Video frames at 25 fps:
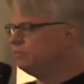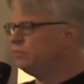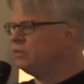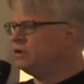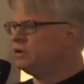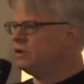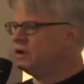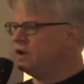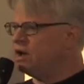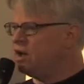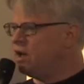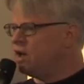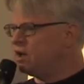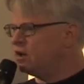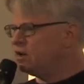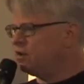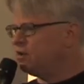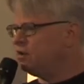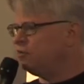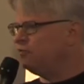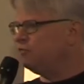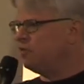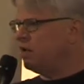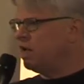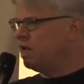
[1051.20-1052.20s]

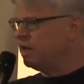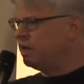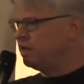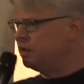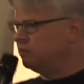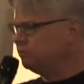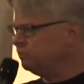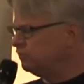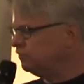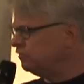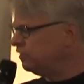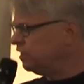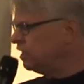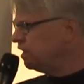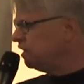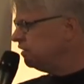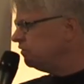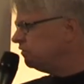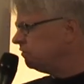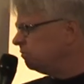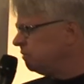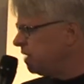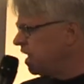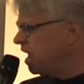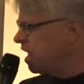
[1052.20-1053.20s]
periodical volumes,
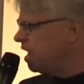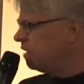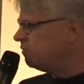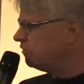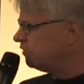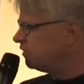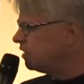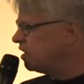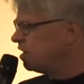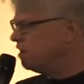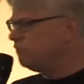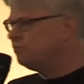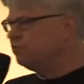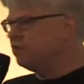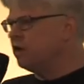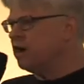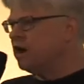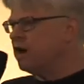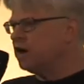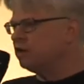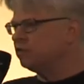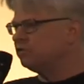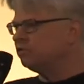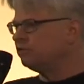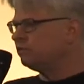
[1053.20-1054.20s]
zines, maps,
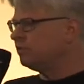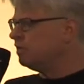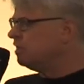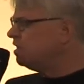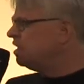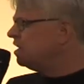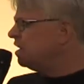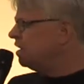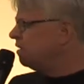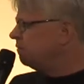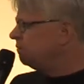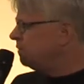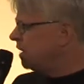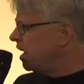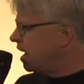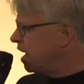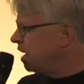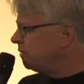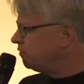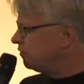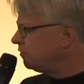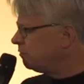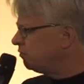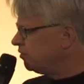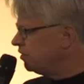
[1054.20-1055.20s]
GovDocs,
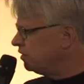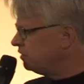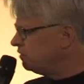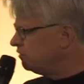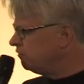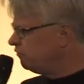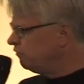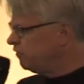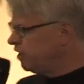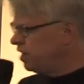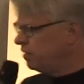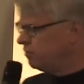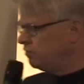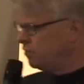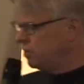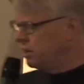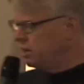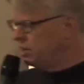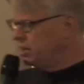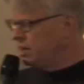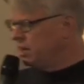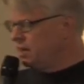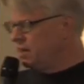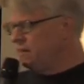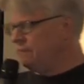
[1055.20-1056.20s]
maps, print
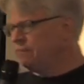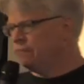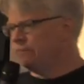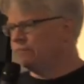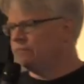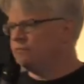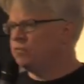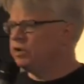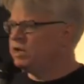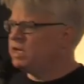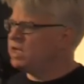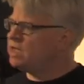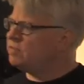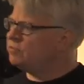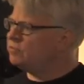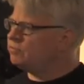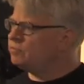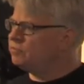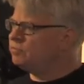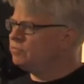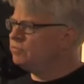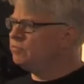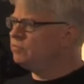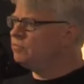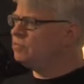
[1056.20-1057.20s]
ephemera.
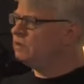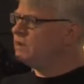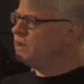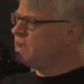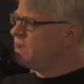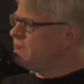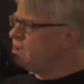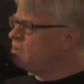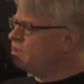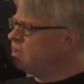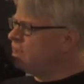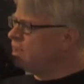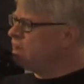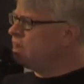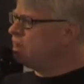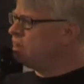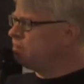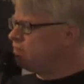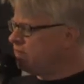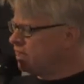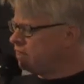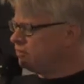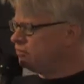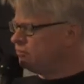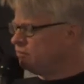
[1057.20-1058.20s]
We're now getting
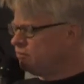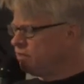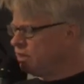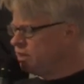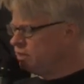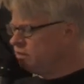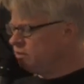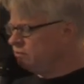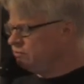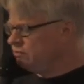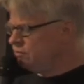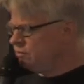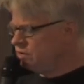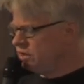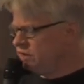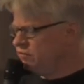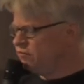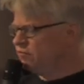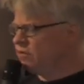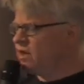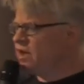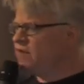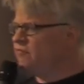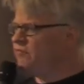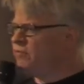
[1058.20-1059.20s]
about 20 to
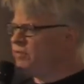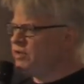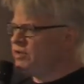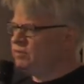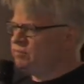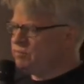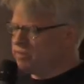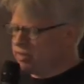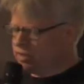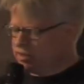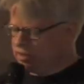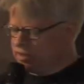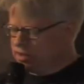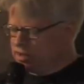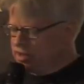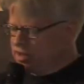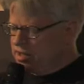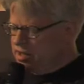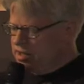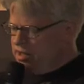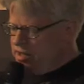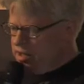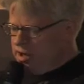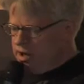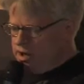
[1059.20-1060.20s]
25 people
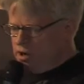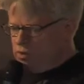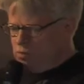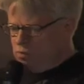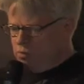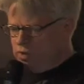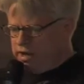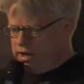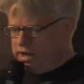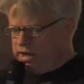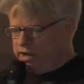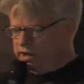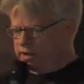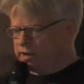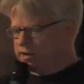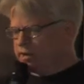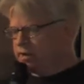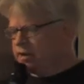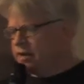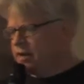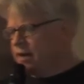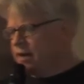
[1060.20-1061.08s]
a week.